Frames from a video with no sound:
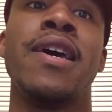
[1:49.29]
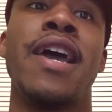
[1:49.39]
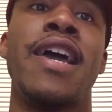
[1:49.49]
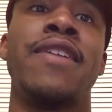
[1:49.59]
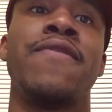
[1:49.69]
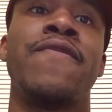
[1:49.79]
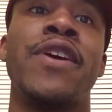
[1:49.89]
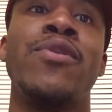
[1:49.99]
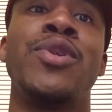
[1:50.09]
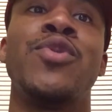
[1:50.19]
and
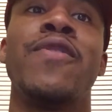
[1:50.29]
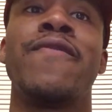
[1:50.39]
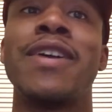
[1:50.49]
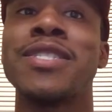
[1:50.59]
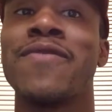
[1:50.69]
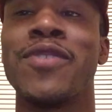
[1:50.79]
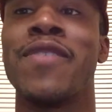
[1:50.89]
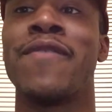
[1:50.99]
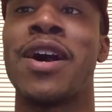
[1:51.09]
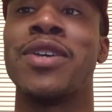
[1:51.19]
failure to effectively
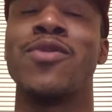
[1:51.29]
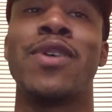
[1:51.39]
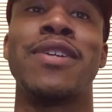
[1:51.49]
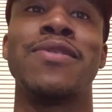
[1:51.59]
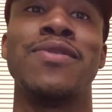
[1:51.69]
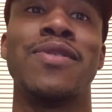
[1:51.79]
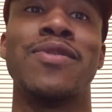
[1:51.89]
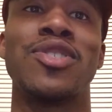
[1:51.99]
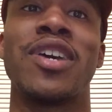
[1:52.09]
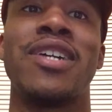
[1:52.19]
evaluate,
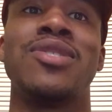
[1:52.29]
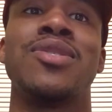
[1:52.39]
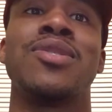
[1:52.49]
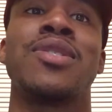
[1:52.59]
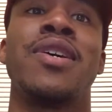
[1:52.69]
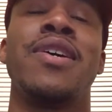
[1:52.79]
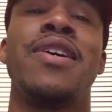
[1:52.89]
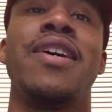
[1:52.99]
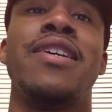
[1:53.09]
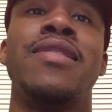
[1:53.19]
the changes
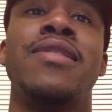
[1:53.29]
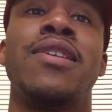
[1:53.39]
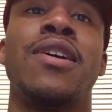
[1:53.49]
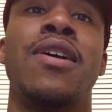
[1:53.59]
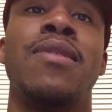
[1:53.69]
in